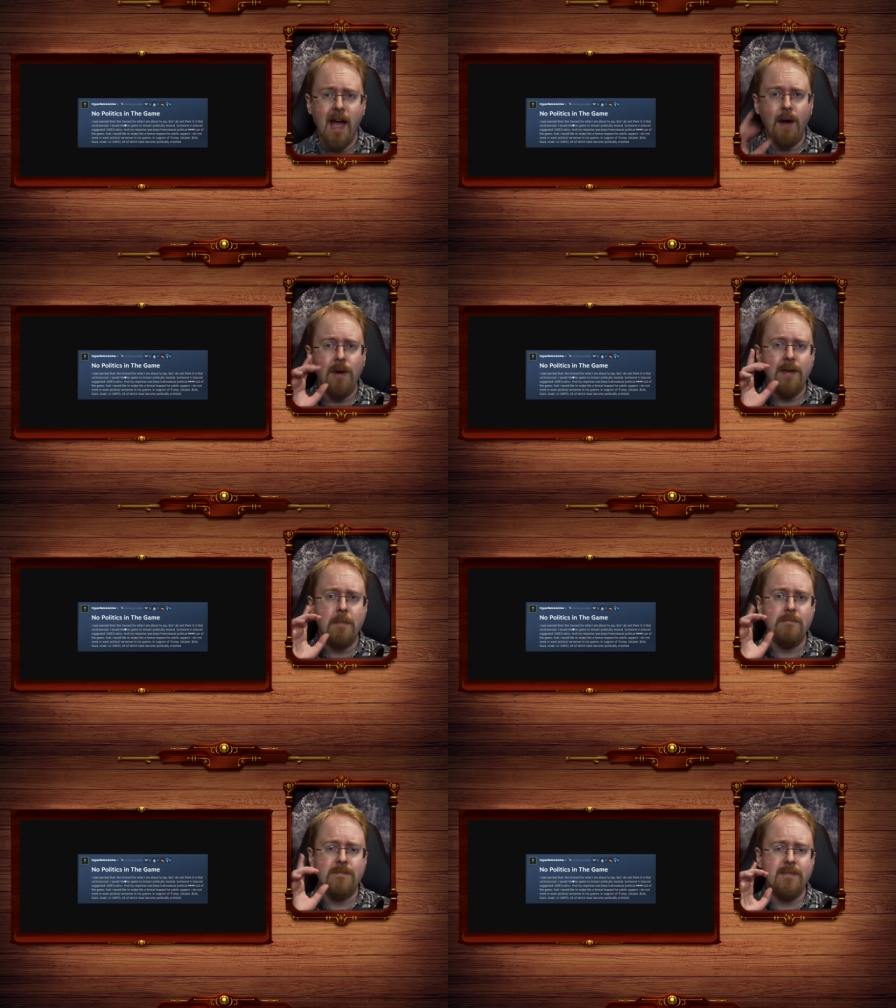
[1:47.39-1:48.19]

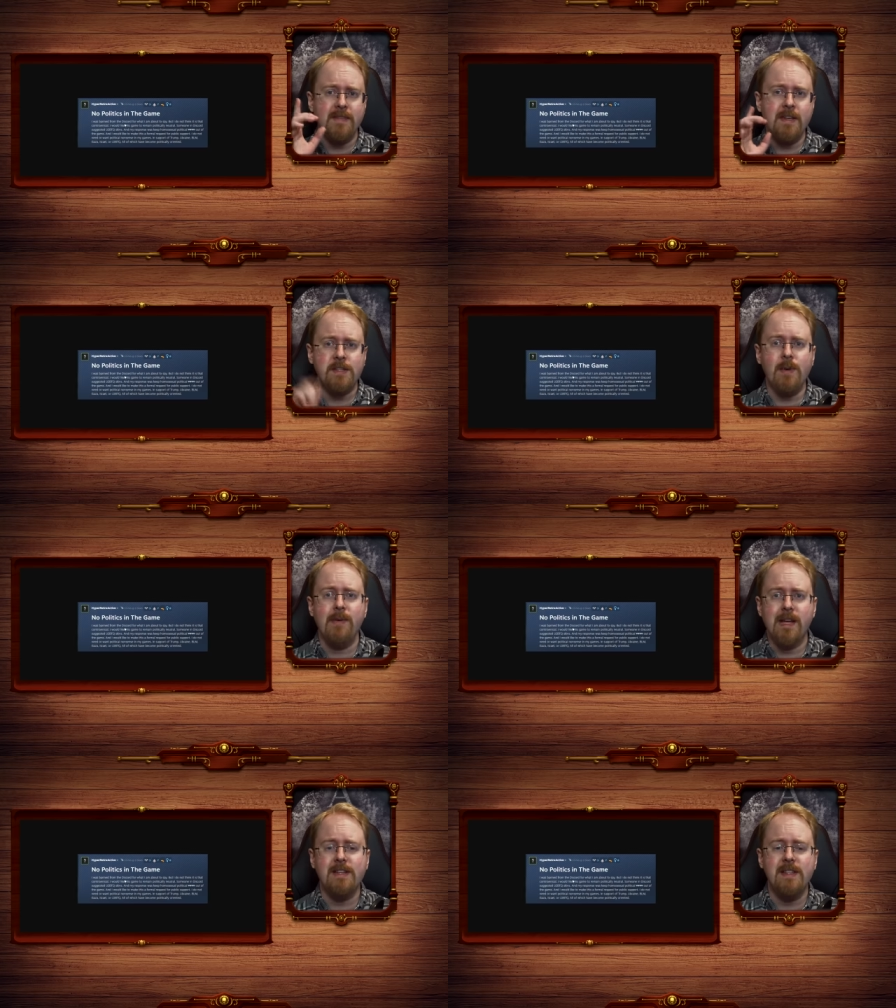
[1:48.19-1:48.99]
However, this is
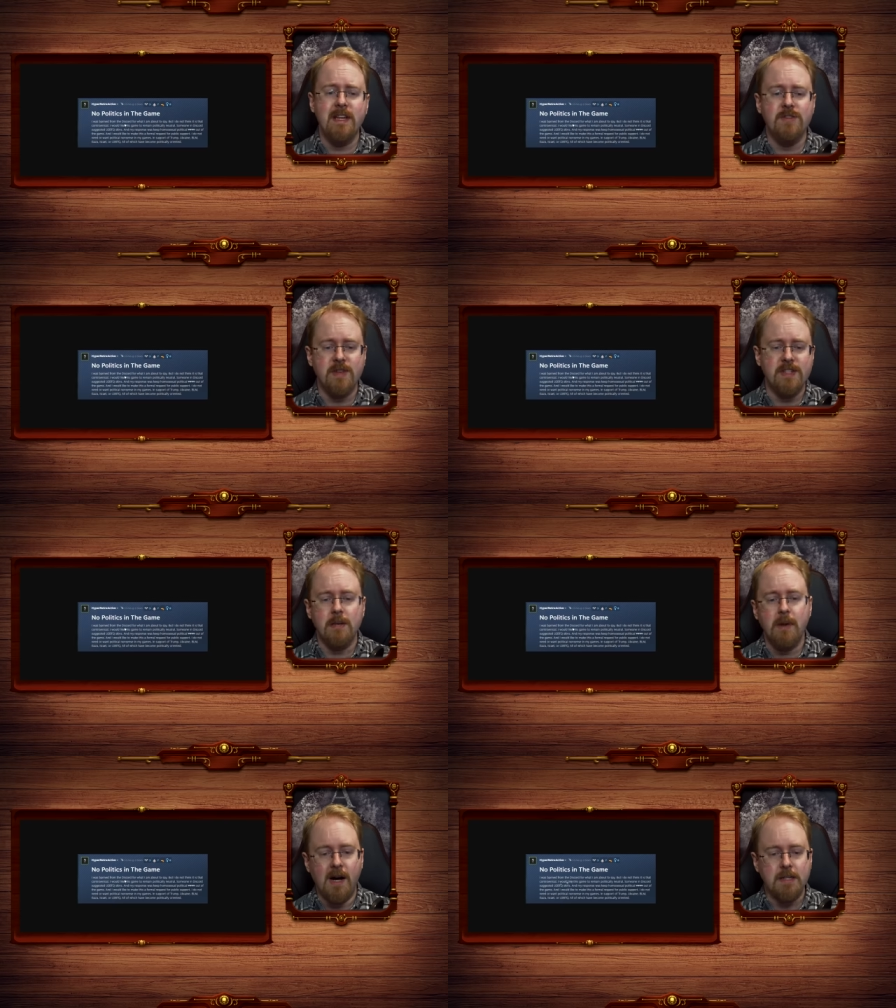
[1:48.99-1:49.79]
where we get to the
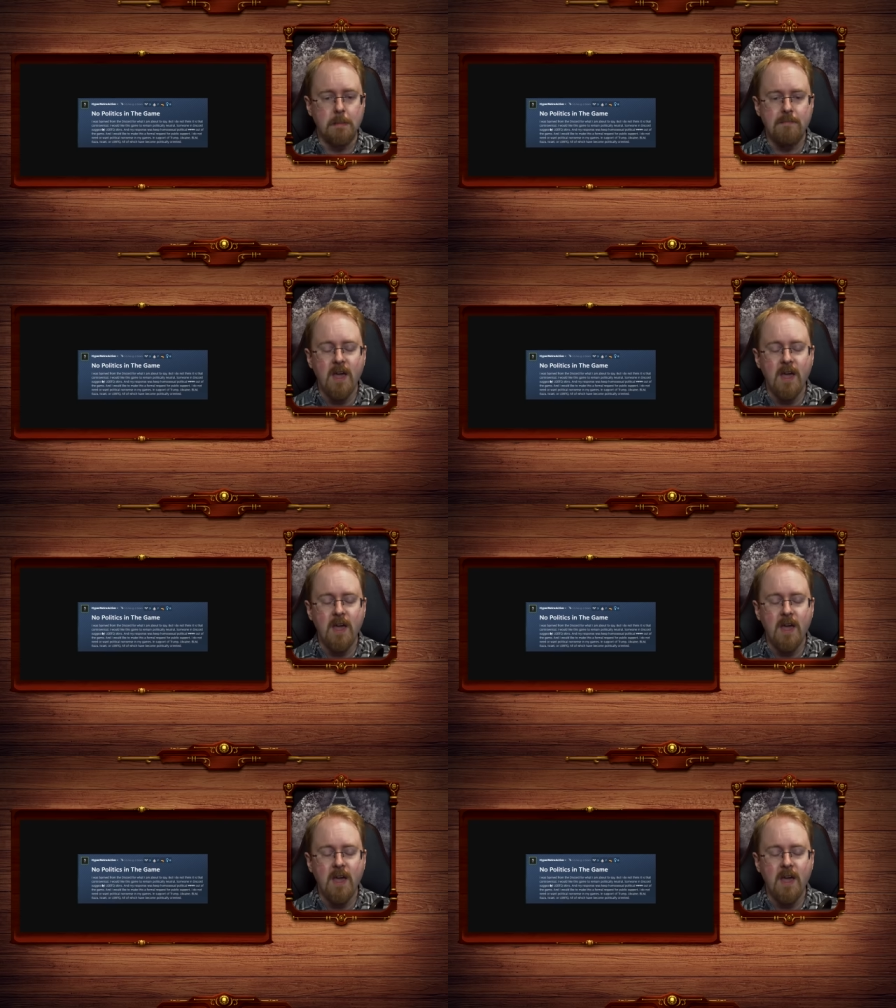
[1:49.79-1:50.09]
interesting part.